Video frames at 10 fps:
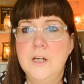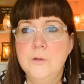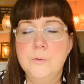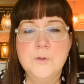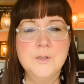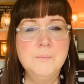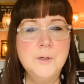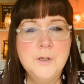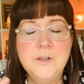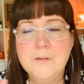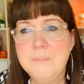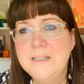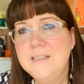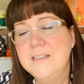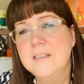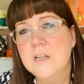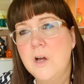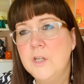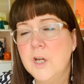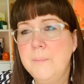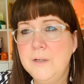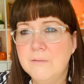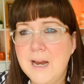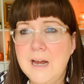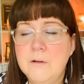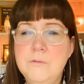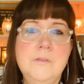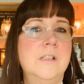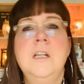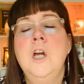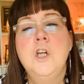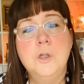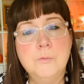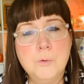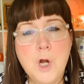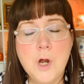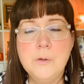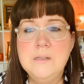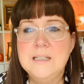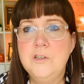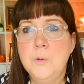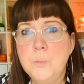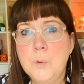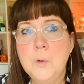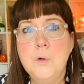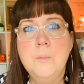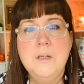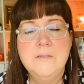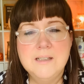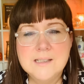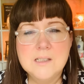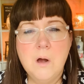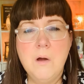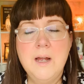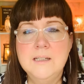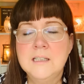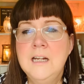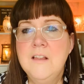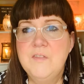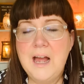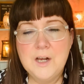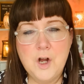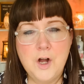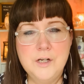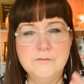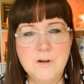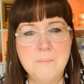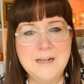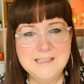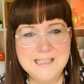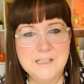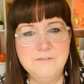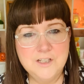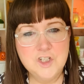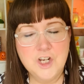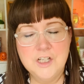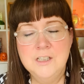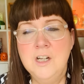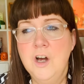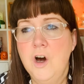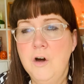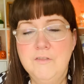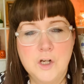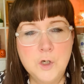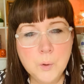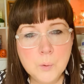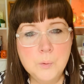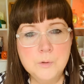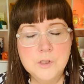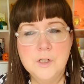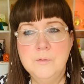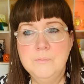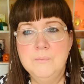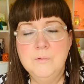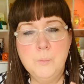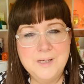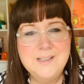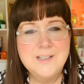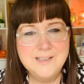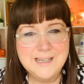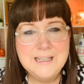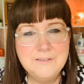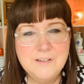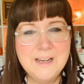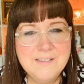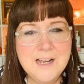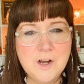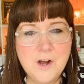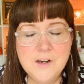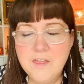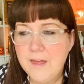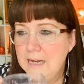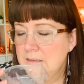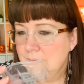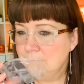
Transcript: a gorgeous moon and the mist is kind of coming around and you're all cozy and you're warm and you're inside. That kind of romantic vision of like an autumn winter's evening, that kind of thing.